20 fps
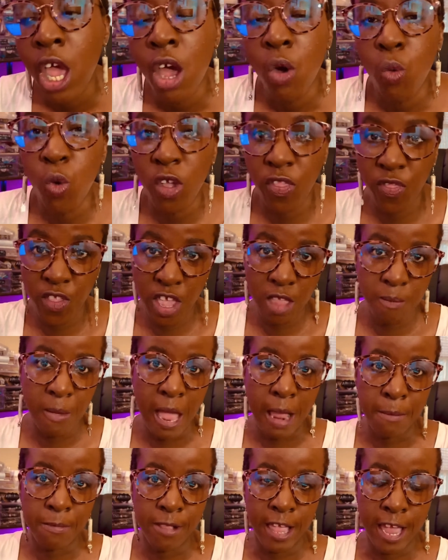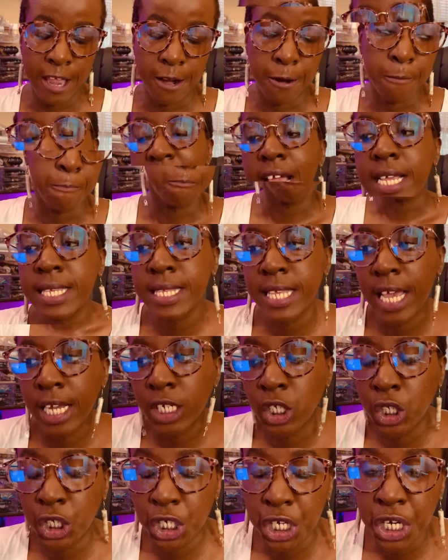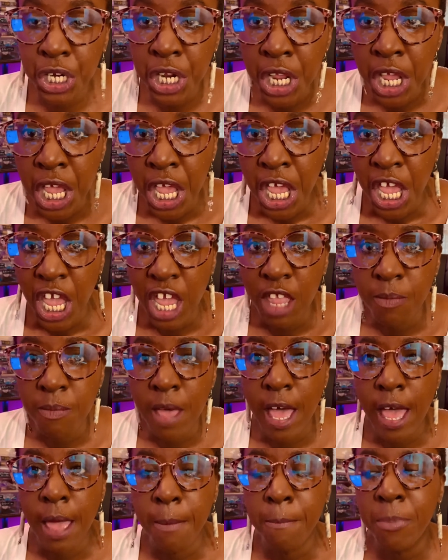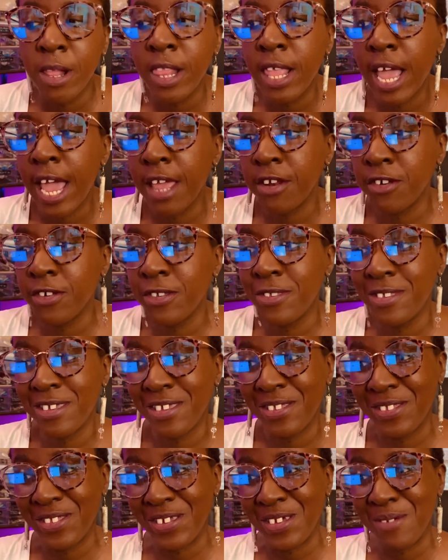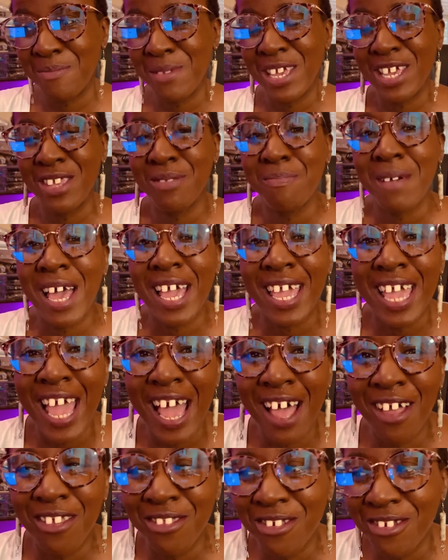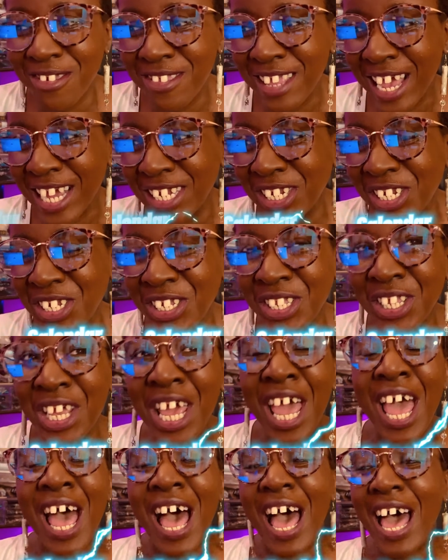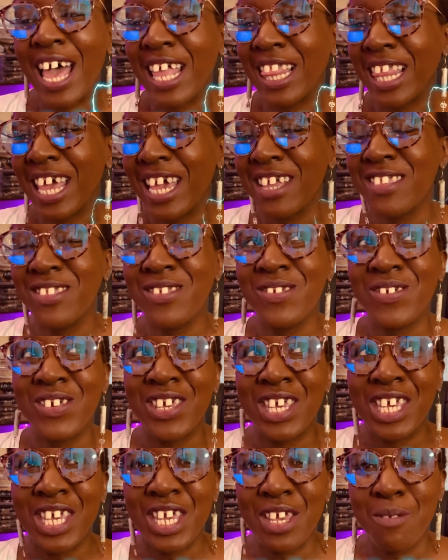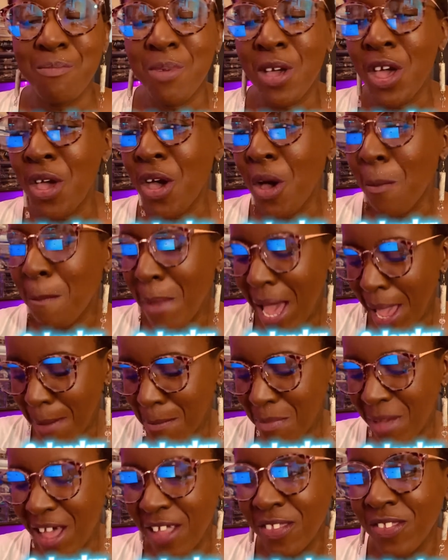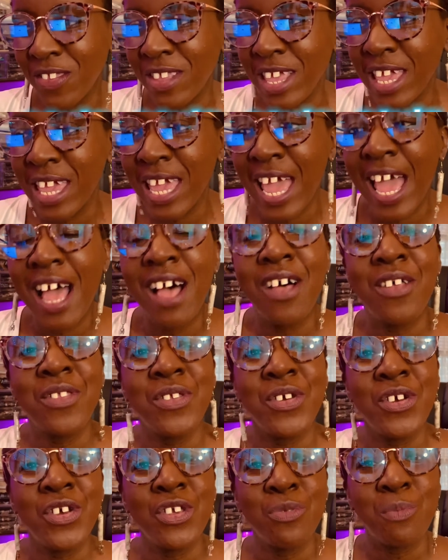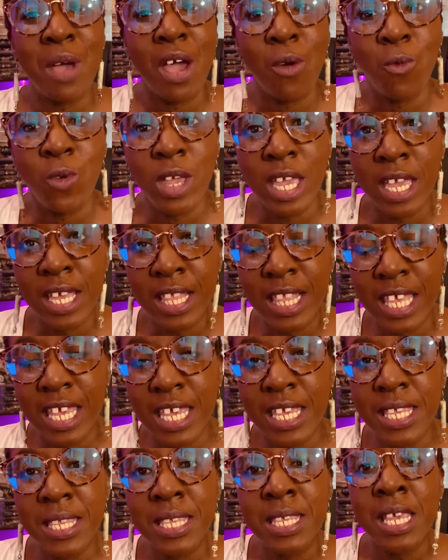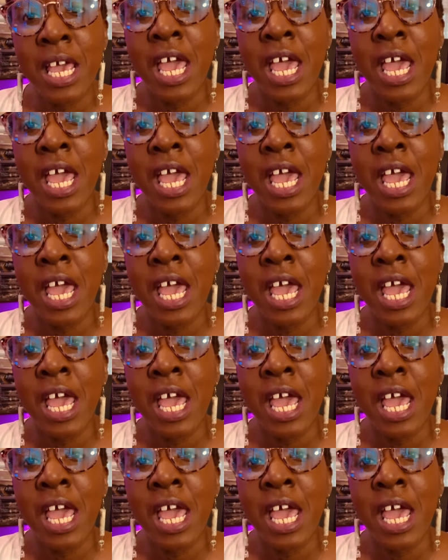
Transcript: within my planner. The next section in my planner system is my calendar section. I like to keep my monthly calendars, my weeklies,